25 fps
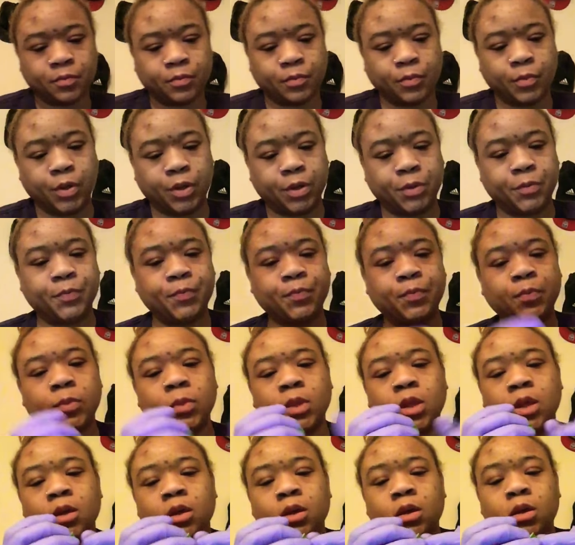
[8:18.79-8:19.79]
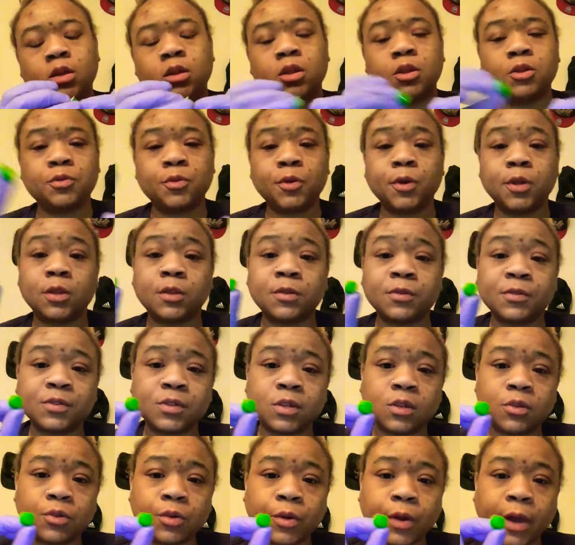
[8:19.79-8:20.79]
But then you use these
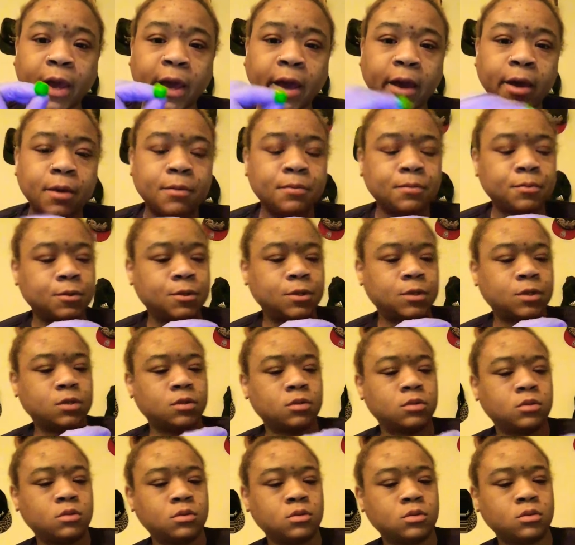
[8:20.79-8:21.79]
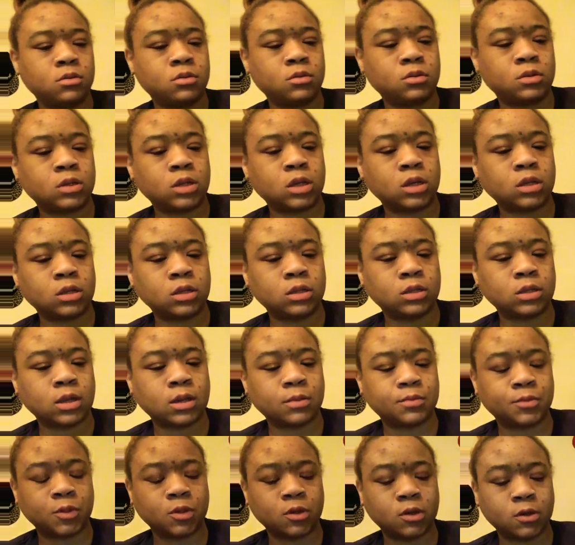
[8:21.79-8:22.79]
little caps. And you take the
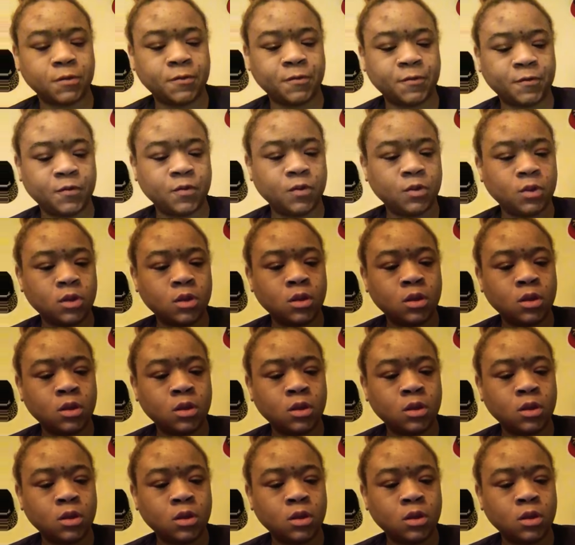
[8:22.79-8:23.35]
tops off.